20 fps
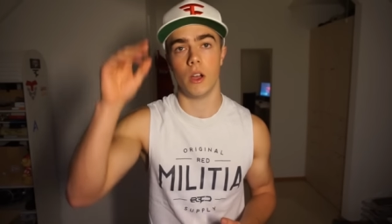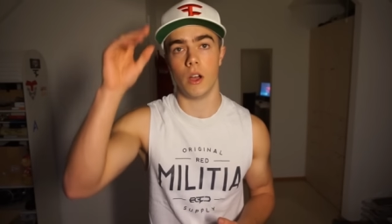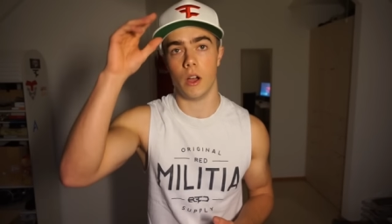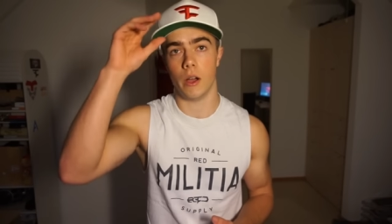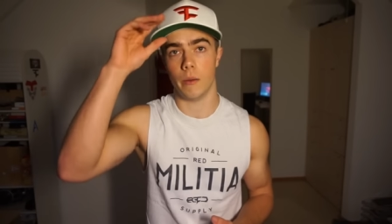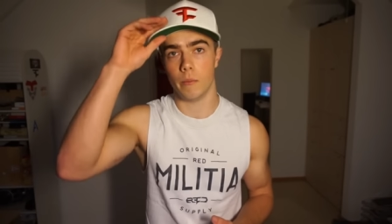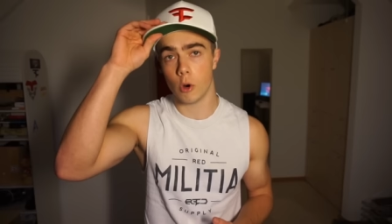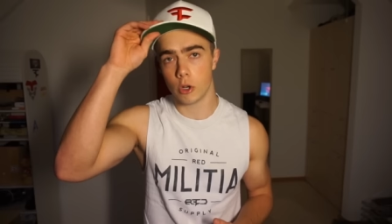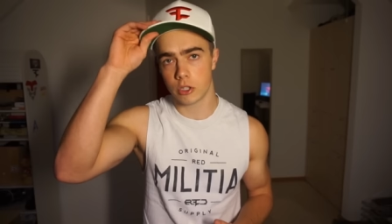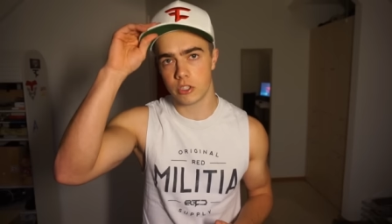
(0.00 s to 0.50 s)

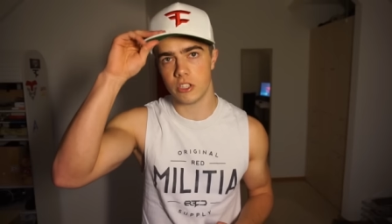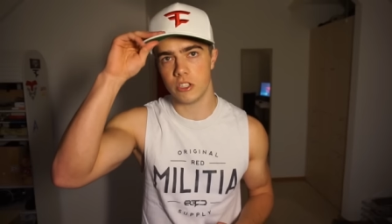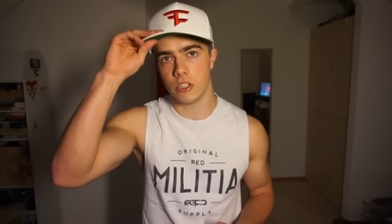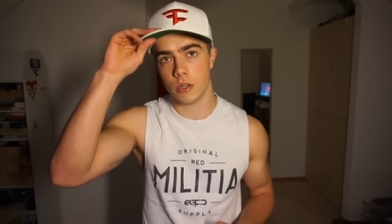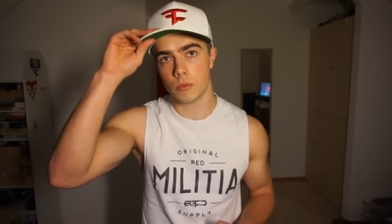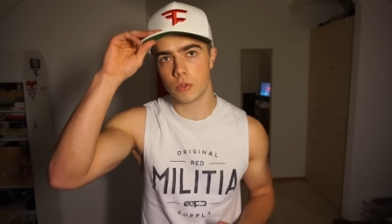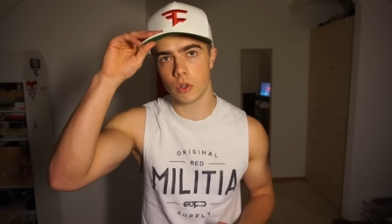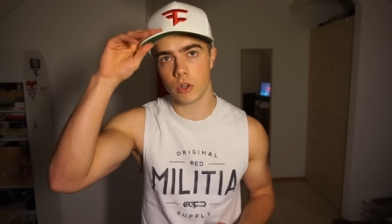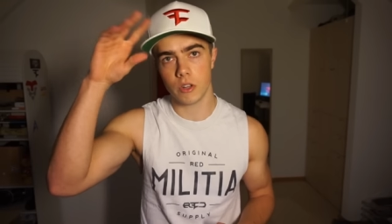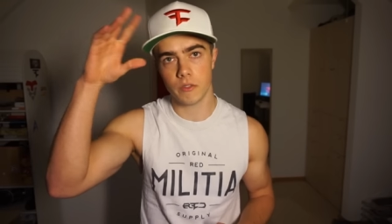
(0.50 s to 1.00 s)
Uh, most of the
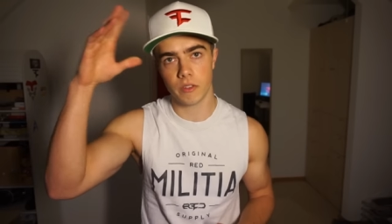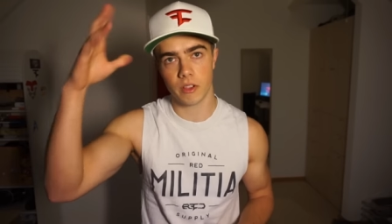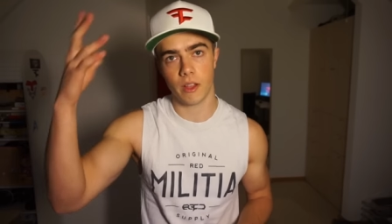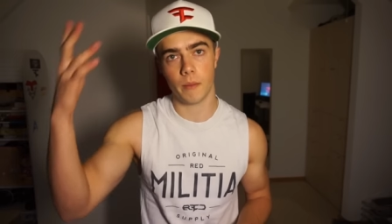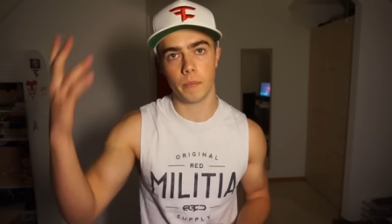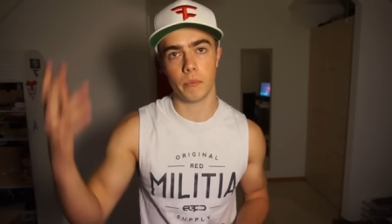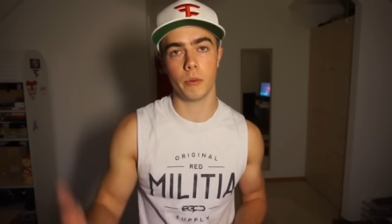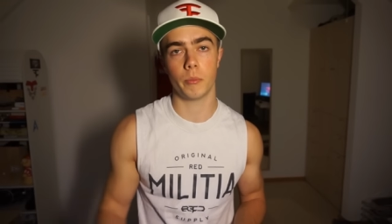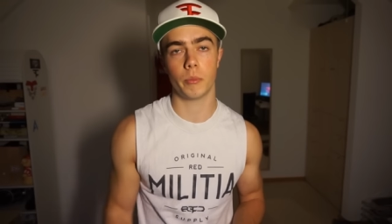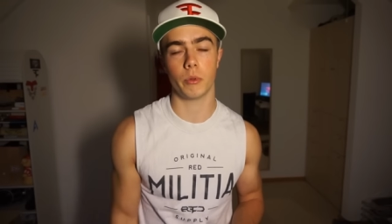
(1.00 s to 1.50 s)
gyms don't even
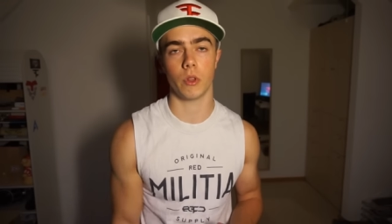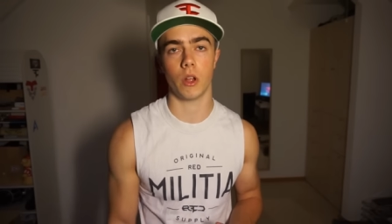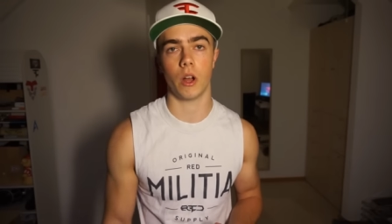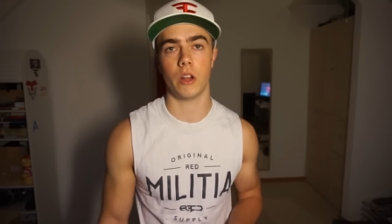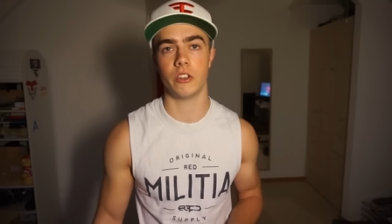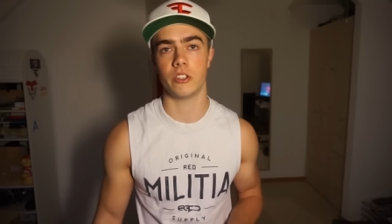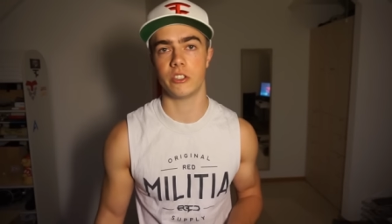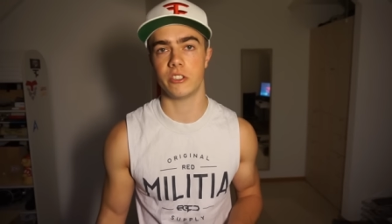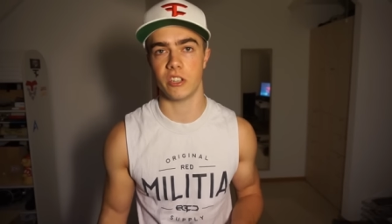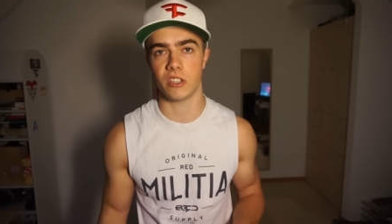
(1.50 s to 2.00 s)
let people
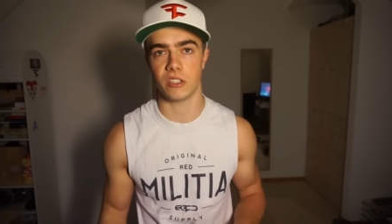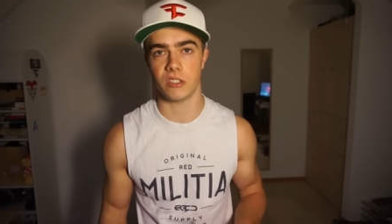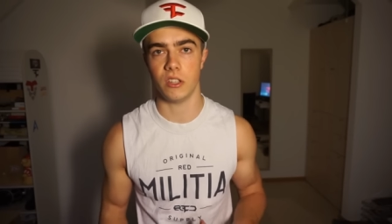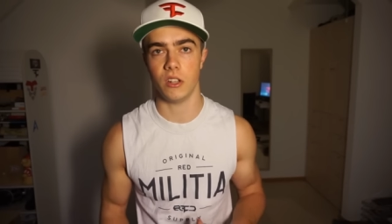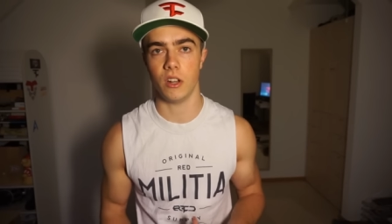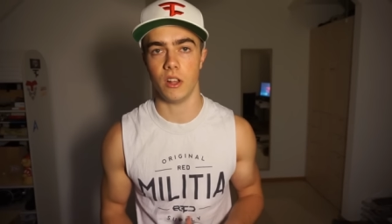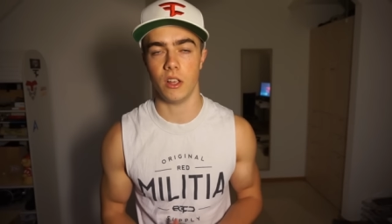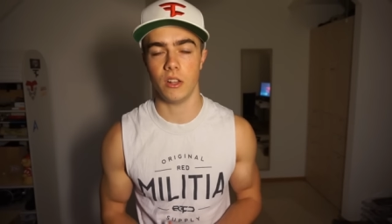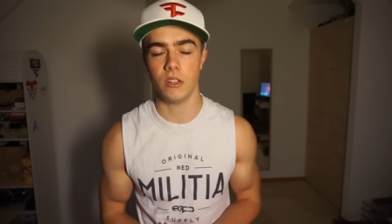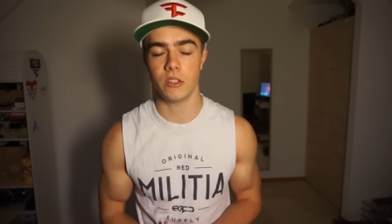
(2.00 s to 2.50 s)
under
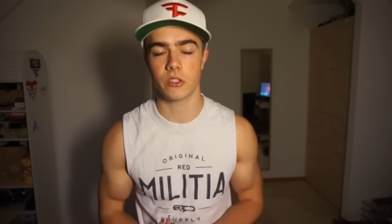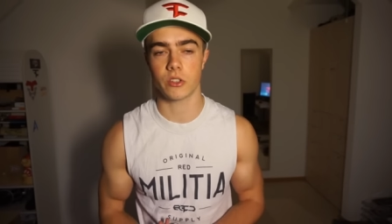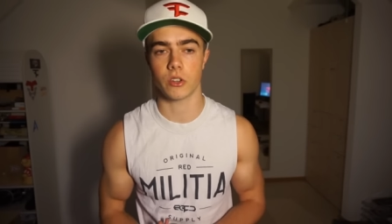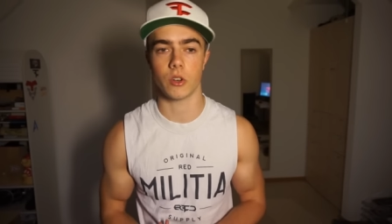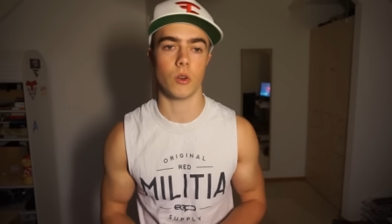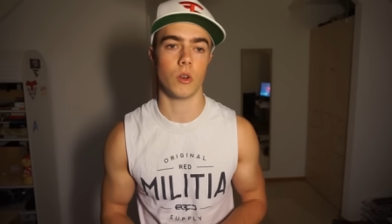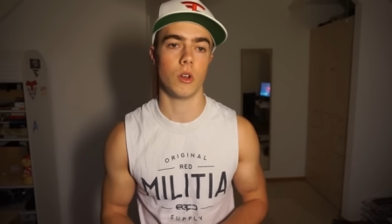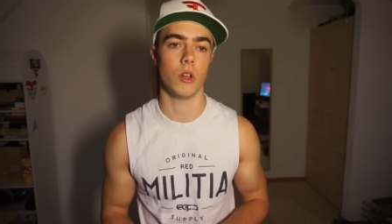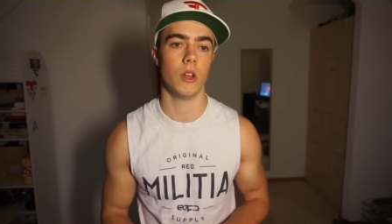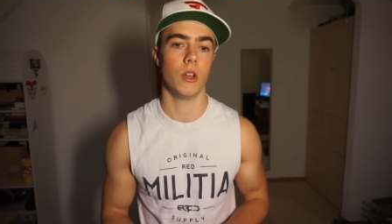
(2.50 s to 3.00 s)
sixteen in,
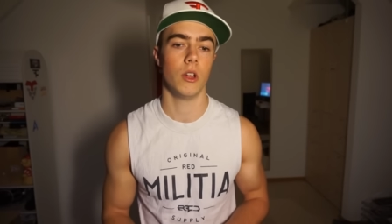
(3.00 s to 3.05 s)
so